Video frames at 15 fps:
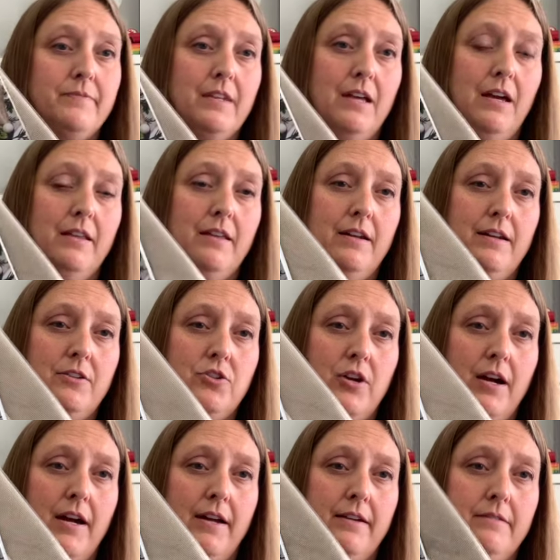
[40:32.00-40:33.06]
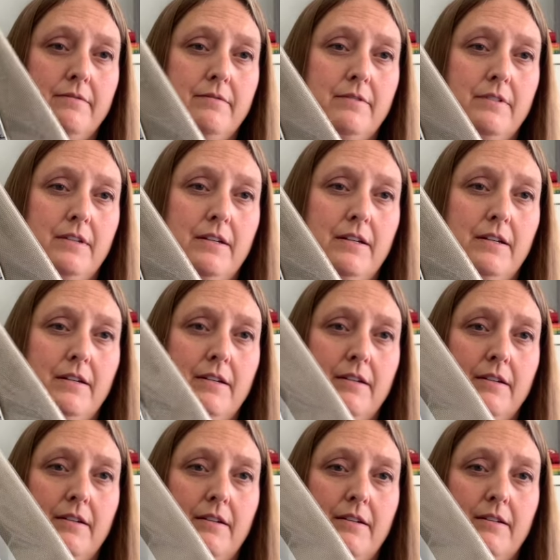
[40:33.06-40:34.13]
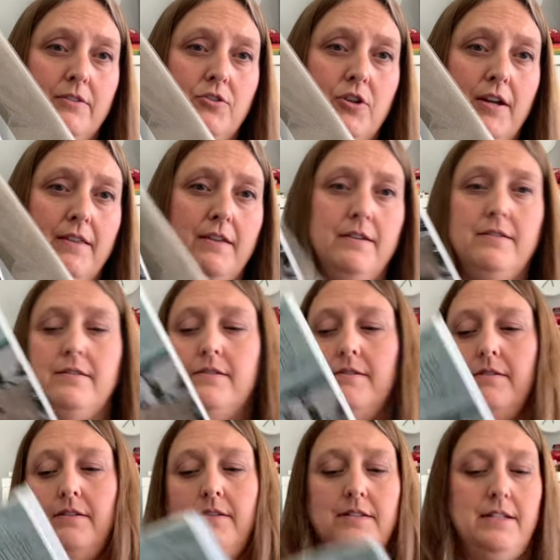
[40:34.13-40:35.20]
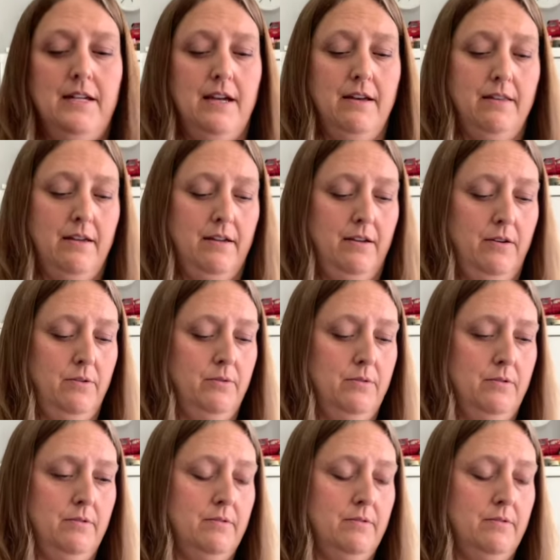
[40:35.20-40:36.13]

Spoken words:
I thought I'd try this and see how that goes.